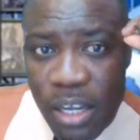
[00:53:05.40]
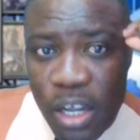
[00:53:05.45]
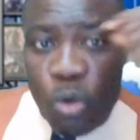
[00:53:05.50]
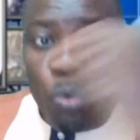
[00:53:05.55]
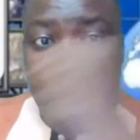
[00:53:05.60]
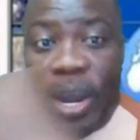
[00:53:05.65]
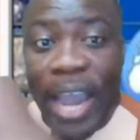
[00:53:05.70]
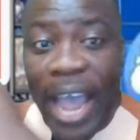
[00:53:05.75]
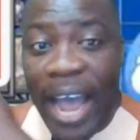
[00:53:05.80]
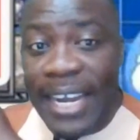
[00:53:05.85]

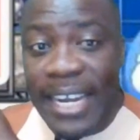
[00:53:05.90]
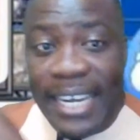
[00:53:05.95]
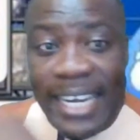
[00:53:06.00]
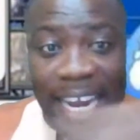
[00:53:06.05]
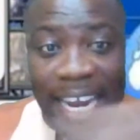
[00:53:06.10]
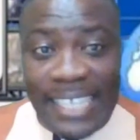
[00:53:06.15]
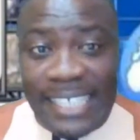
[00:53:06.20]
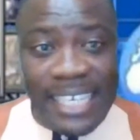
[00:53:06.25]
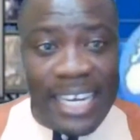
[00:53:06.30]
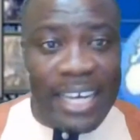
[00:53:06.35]
We had
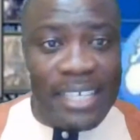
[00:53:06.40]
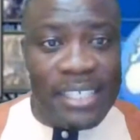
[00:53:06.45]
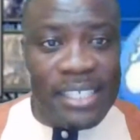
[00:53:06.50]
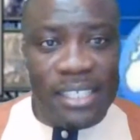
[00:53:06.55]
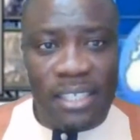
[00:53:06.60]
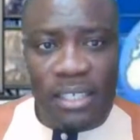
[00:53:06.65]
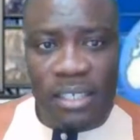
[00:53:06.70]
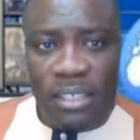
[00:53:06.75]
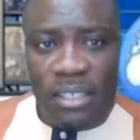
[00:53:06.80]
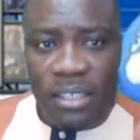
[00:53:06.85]
netted
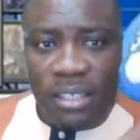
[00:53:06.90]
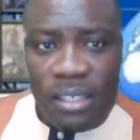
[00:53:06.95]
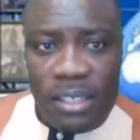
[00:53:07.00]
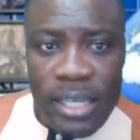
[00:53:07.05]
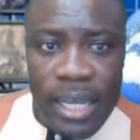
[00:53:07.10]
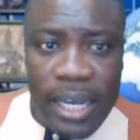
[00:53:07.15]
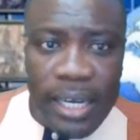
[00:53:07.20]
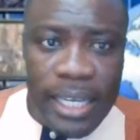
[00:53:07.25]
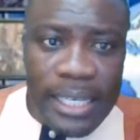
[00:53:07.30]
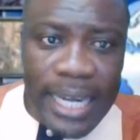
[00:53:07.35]

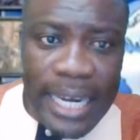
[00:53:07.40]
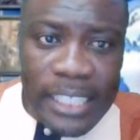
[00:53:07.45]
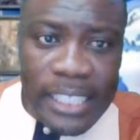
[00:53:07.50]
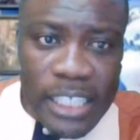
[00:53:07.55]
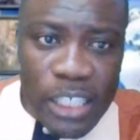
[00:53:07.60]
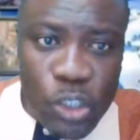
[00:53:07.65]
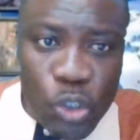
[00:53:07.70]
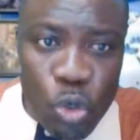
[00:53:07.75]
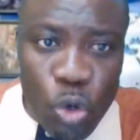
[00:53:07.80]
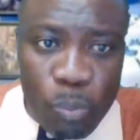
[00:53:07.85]
nearly
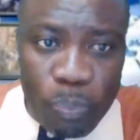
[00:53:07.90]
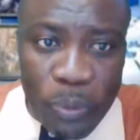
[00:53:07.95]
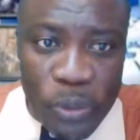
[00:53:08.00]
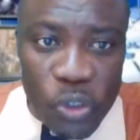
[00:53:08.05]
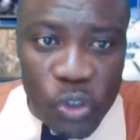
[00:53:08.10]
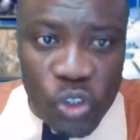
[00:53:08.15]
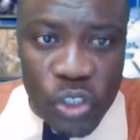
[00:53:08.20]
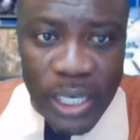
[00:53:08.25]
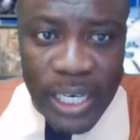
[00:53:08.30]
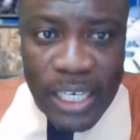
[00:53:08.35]

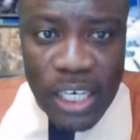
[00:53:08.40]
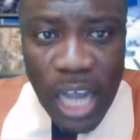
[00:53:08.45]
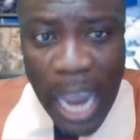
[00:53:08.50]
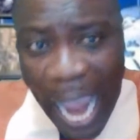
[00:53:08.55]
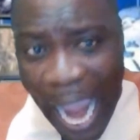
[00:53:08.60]
92%